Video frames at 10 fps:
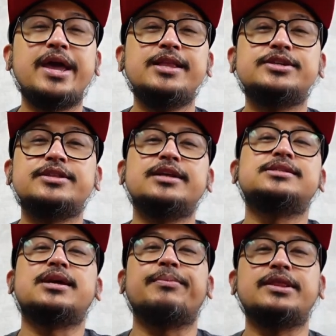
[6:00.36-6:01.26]
page.
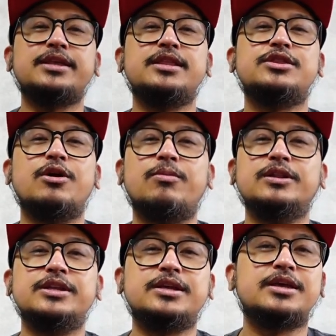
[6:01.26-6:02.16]
That's Kapatid
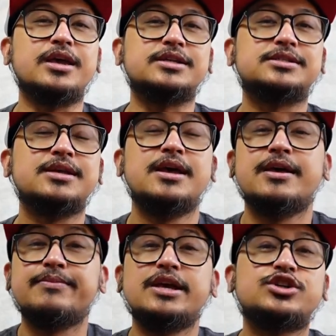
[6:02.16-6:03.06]
doudble.d.kicks.
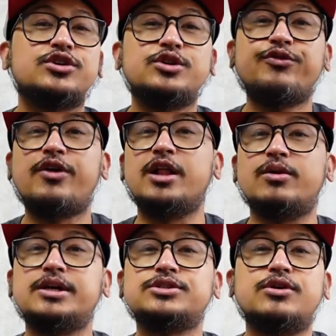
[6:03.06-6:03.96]
Make sure to
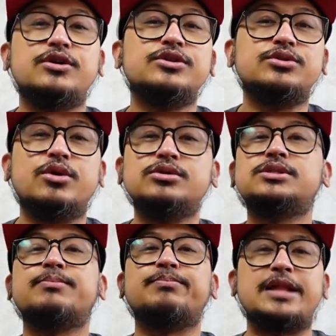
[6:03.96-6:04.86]
follow us on those
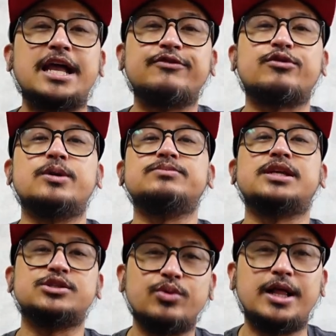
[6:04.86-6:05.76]
platforms
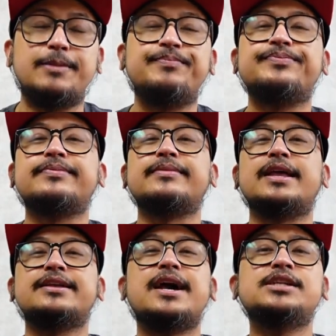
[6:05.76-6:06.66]
as well.
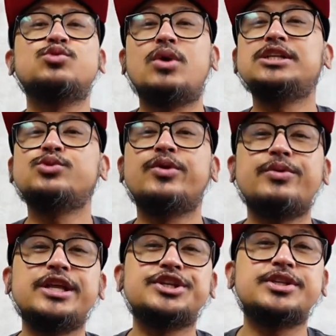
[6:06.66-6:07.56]
And guys, once we
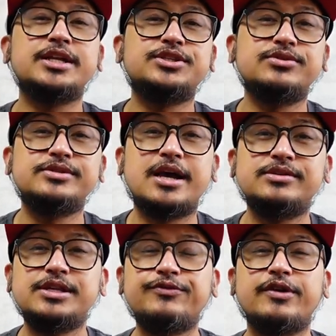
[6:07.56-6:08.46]
reach that
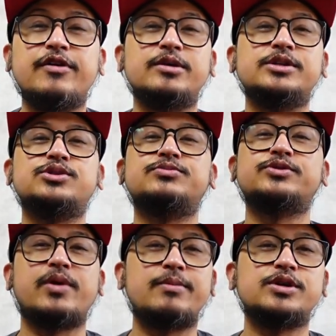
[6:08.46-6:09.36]
2,500
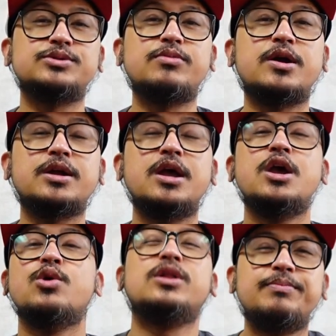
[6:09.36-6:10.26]
subscribers mark,
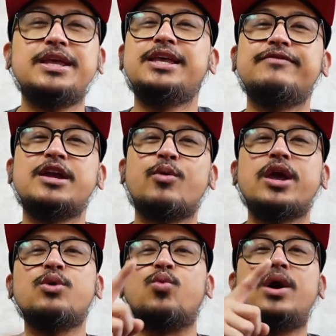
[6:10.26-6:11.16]
we'll be giving
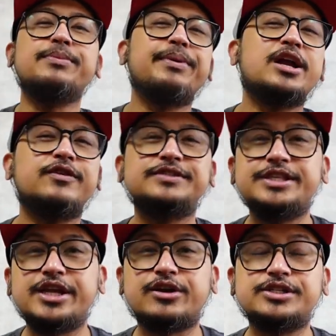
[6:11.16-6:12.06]
away one pair of
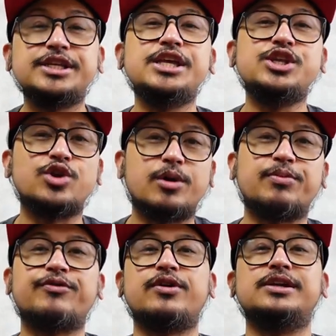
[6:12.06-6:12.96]
sneakers in your
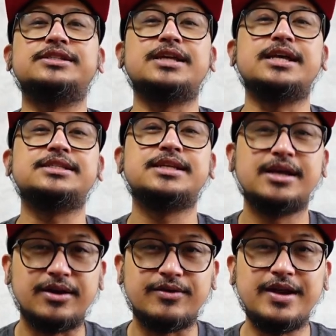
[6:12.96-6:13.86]
preferred size.
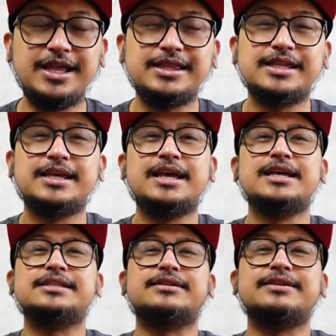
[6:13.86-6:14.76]
Alright?
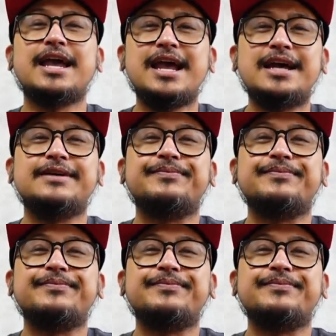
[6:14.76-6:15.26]
So yeah,